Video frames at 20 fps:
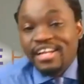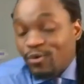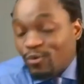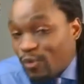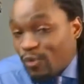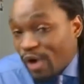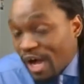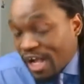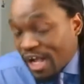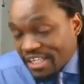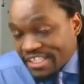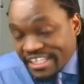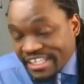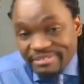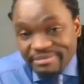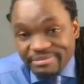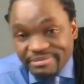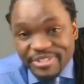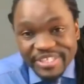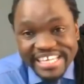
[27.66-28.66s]

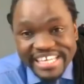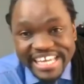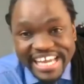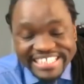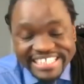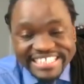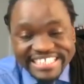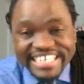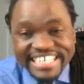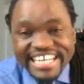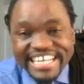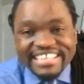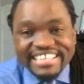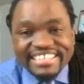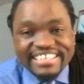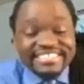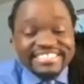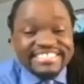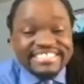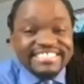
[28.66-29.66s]
welcome to yet another
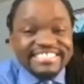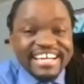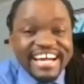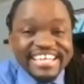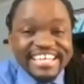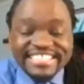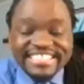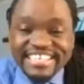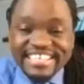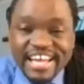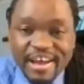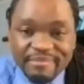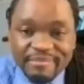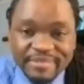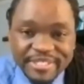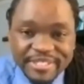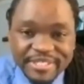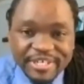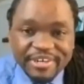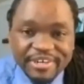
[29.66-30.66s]
exciting
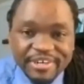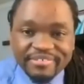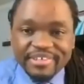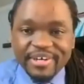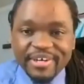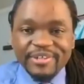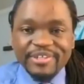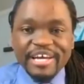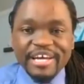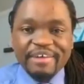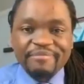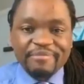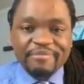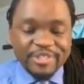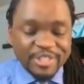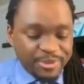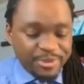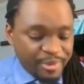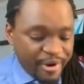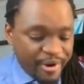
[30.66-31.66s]
episode of the Online
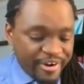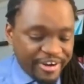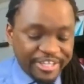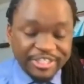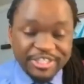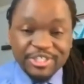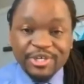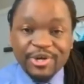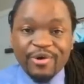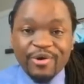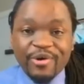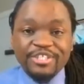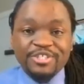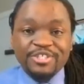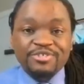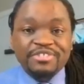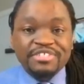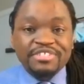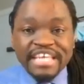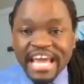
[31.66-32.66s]
Prosperity Show. And
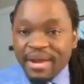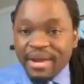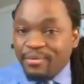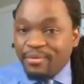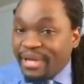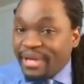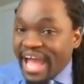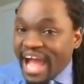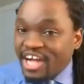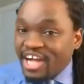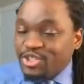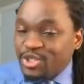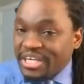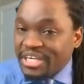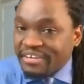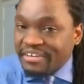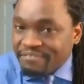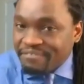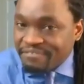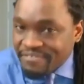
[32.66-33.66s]
today we
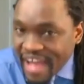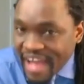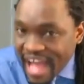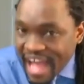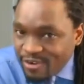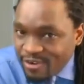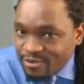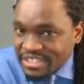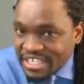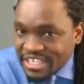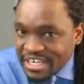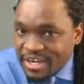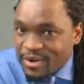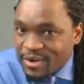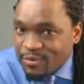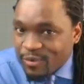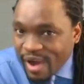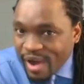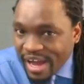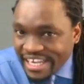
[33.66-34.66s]
actually found
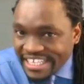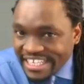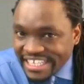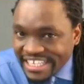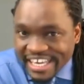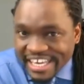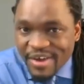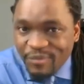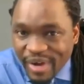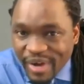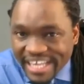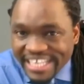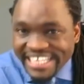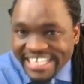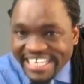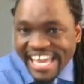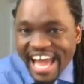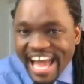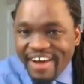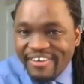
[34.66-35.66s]
Wally.
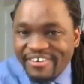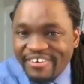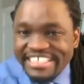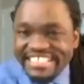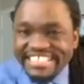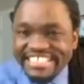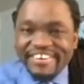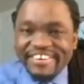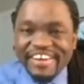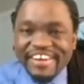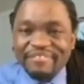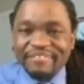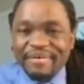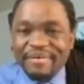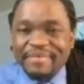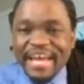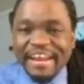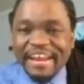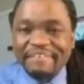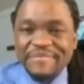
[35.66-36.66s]
Wally, how are you doing, my
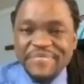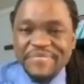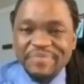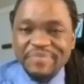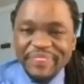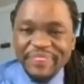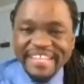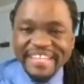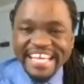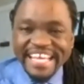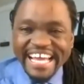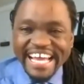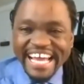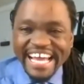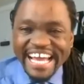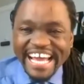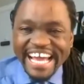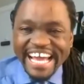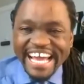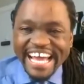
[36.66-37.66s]
man? I'm
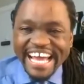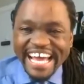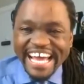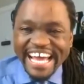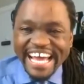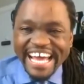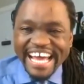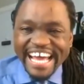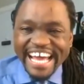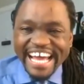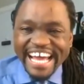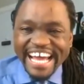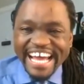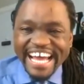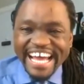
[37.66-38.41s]
doing amazing, brother. How are you